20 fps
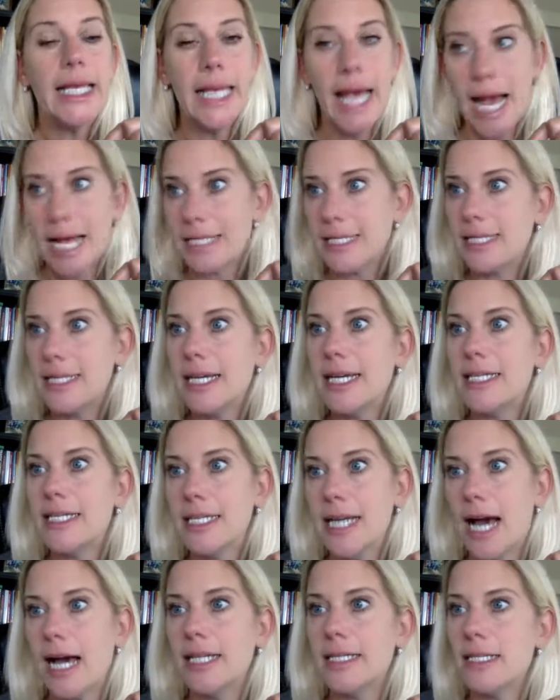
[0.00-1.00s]
Yes,
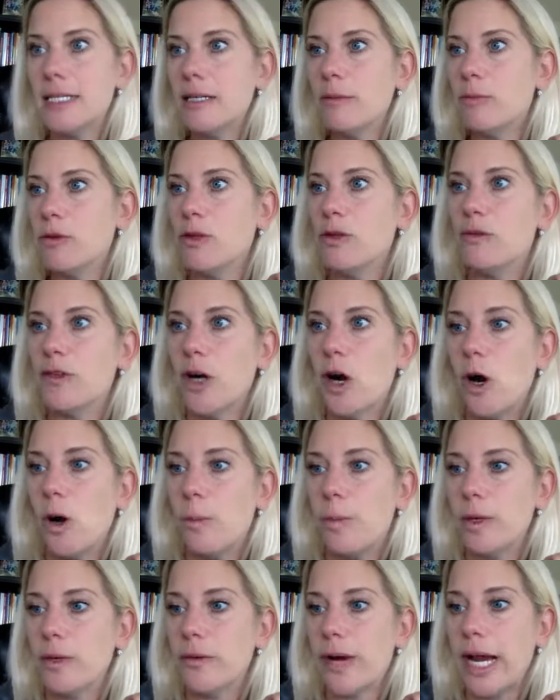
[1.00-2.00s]
it does improve your
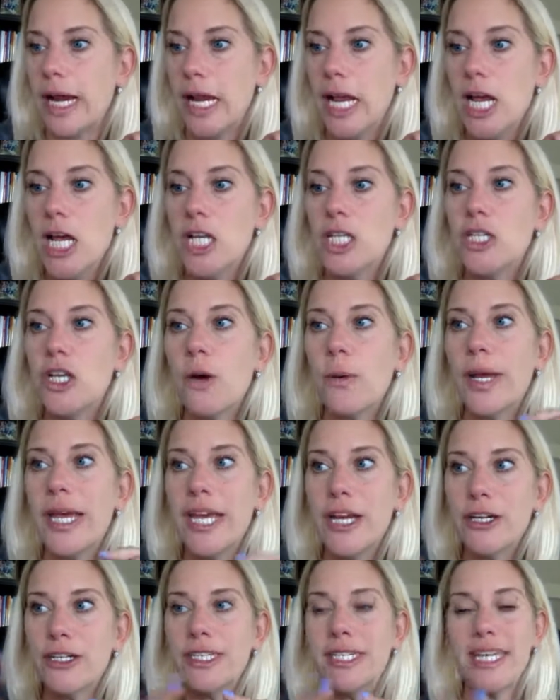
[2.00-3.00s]
open rate. So
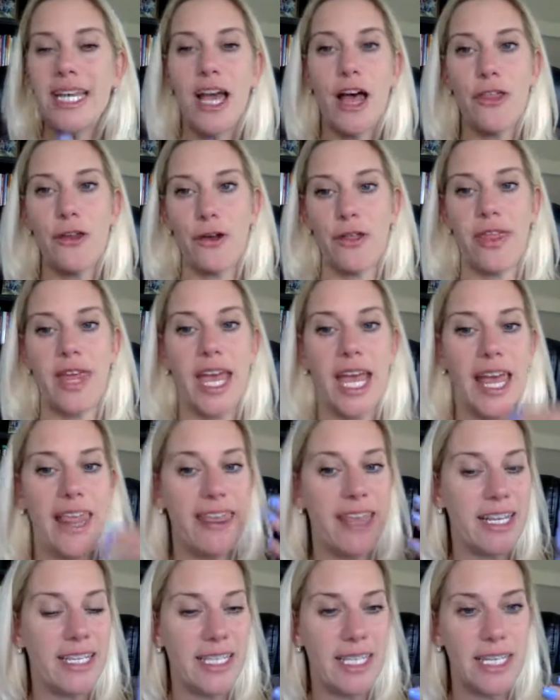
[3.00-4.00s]
here's the other thing,
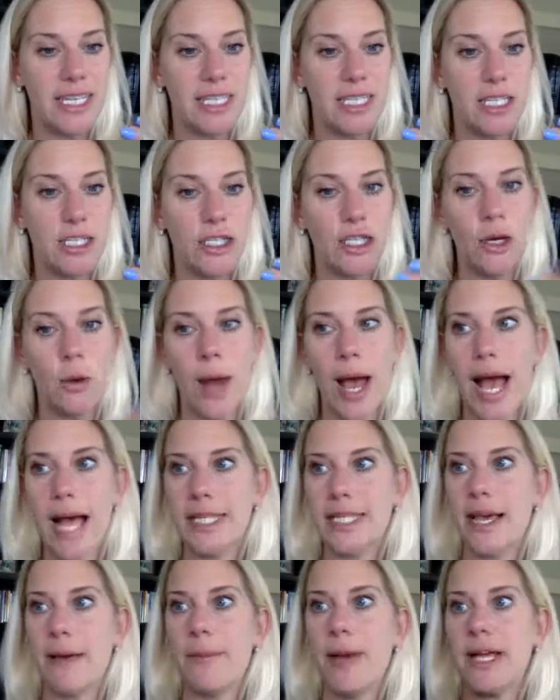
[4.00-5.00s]
and this is, so
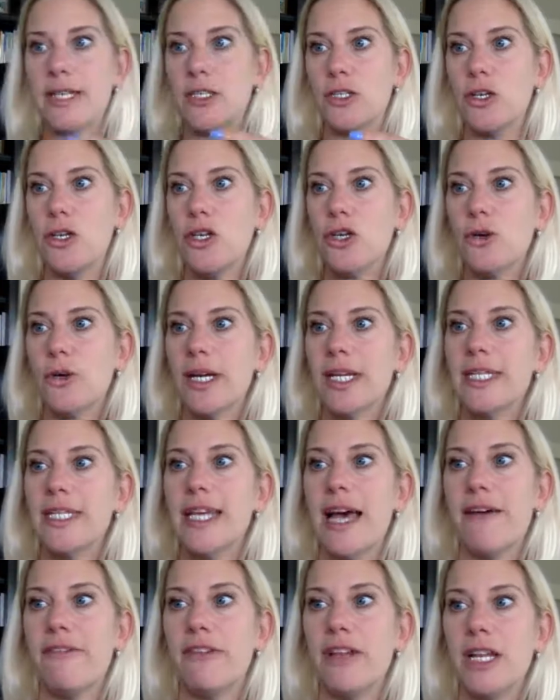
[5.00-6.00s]
SMS, so you can
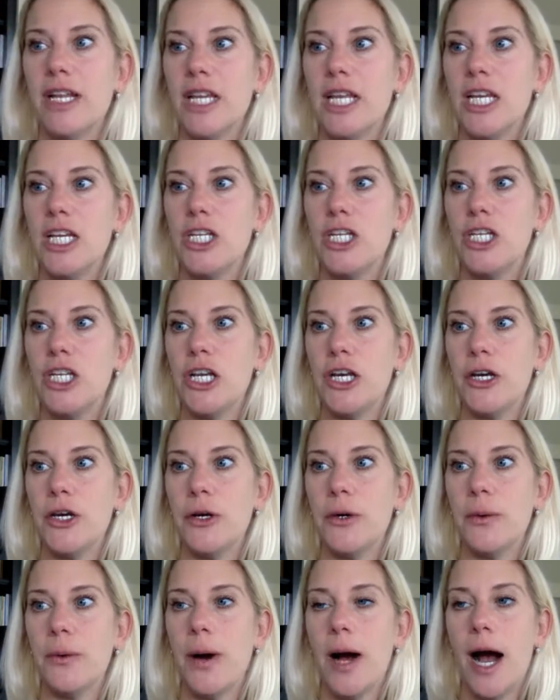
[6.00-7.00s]
definitely
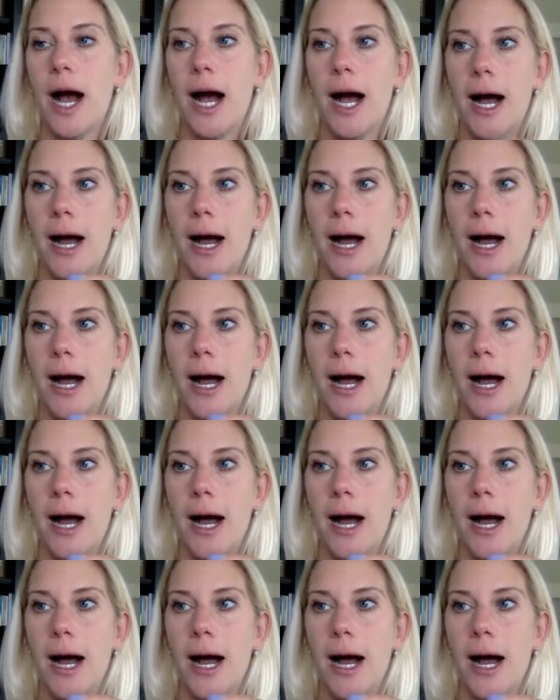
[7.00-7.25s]
do